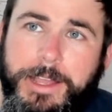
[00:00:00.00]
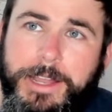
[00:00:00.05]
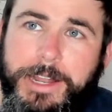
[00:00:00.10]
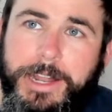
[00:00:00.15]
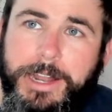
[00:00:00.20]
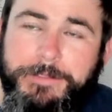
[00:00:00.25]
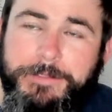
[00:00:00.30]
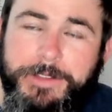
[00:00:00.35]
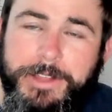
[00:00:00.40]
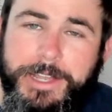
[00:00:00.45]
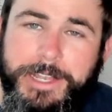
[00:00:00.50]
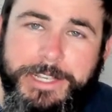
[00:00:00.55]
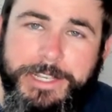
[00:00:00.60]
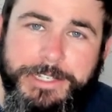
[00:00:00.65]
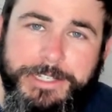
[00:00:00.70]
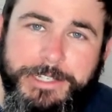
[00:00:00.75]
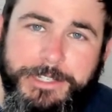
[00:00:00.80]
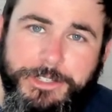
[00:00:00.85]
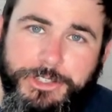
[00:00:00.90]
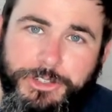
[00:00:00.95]
And I feel like he's
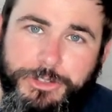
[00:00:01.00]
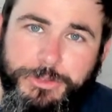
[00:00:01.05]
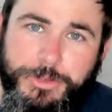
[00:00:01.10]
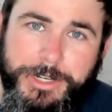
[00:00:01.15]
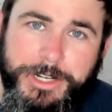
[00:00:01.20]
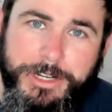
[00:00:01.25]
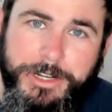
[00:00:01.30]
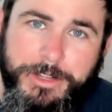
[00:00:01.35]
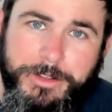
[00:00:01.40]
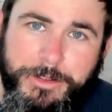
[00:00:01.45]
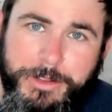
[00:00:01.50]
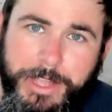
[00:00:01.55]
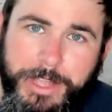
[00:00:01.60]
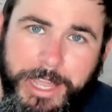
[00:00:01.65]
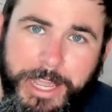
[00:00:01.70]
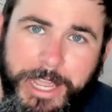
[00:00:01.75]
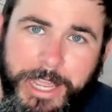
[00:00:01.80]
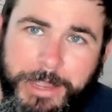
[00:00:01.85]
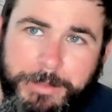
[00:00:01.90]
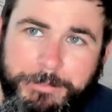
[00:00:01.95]
gonna join another
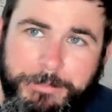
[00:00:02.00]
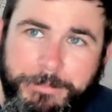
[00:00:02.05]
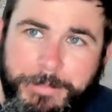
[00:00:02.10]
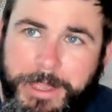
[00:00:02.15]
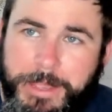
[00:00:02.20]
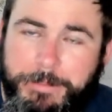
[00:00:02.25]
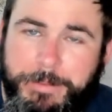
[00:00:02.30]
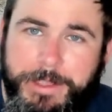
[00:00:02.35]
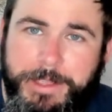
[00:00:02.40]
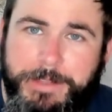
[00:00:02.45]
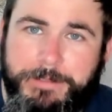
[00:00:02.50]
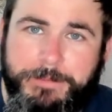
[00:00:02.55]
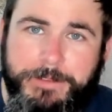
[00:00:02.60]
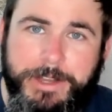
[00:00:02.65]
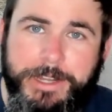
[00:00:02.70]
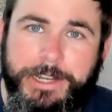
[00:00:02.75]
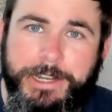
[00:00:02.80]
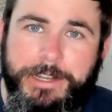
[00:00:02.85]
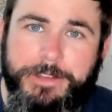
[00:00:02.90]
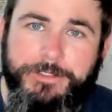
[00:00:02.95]
game maybe and
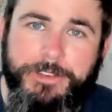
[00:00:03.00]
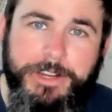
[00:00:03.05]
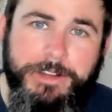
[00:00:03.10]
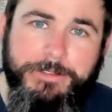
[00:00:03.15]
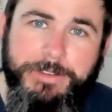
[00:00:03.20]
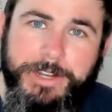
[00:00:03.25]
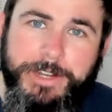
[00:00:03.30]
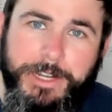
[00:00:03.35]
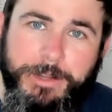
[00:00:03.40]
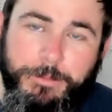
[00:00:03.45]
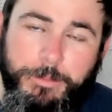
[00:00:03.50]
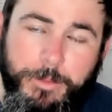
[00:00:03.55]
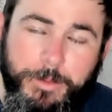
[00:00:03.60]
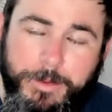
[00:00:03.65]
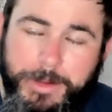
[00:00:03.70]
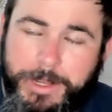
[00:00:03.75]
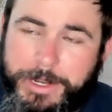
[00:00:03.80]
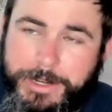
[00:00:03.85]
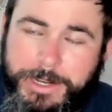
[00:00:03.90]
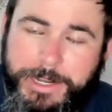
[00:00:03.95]
try to find out
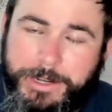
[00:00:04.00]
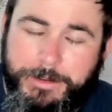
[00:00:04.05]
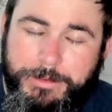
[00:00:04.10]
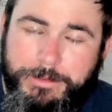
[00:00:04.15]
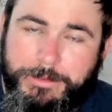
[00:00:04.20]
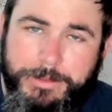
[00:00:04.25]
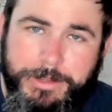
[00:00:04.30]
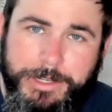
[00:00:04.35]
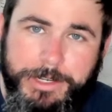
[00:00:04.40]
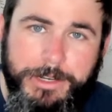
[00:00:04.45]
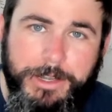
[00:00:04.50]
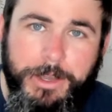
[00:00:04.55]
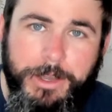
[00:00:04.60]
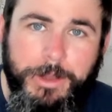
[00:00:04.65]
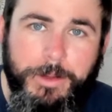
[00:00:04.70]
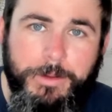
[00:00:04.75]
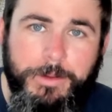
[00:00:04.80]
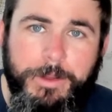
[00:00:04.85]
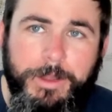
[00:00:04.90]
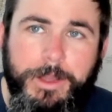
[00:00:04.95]
more. I don't really
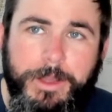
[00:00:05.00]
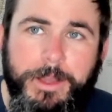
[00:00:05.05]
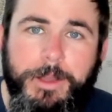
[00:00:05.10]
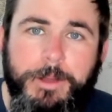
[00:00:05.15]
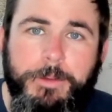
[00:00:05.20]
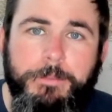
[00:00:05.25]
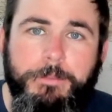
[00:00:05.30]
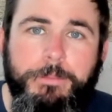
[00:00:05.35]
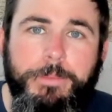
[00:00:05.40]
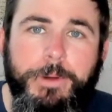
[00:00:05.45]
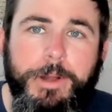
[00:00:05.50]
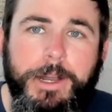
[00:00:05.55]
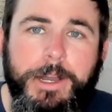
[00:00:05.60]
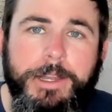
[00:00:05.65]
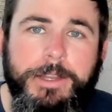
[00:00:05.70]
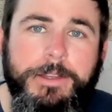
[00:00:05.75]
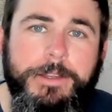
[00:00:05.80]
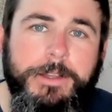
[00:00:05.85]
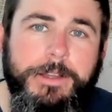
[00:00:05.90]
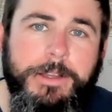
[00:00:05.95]
know,
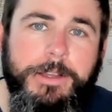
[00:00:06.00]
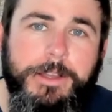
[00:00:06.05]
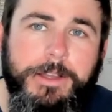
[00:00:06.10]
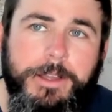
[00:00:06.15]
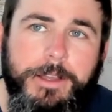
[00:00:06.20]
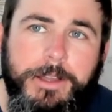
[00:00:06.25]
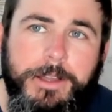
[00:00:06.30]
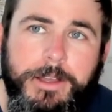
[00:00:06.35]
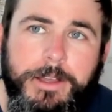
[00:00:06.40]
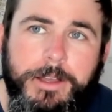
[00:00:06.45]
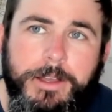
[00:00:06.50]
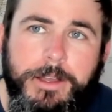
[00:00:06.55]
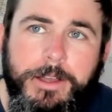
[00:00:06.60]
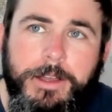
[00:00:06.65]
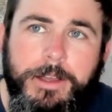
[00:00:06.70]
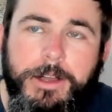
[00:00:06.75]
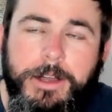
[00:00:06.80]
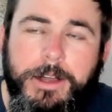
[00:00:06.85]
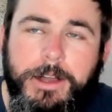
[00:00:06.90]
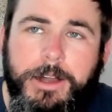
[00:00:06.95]
but
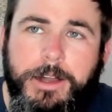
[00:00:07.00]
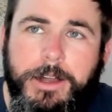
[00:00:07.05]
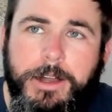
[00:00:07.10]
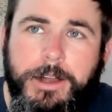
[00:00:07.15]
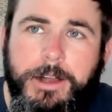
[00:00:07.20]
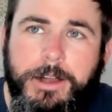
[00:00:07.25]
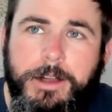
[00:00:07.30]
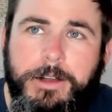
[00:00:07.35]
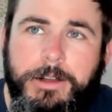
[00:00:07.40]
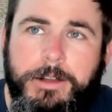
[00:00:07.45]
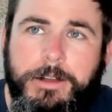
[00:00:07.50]
uh,